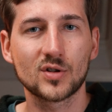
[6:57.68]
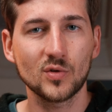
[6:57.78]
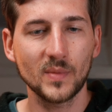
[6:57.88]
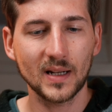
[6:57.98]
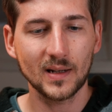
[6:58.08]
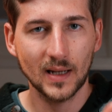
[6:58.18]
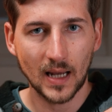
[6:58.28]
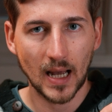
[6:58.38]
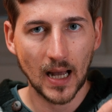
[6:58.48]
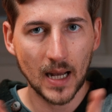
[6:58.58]
zoom in
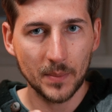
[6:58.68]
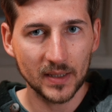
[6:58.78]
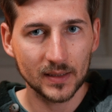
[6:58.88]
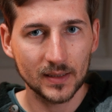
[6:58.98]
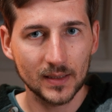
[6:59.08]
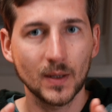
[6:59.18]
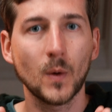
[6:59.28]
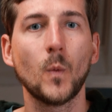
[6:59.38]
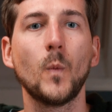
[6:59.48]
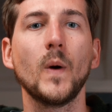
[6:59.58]
a bit
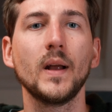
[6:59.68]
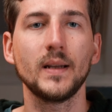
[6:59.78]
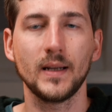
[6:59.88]
when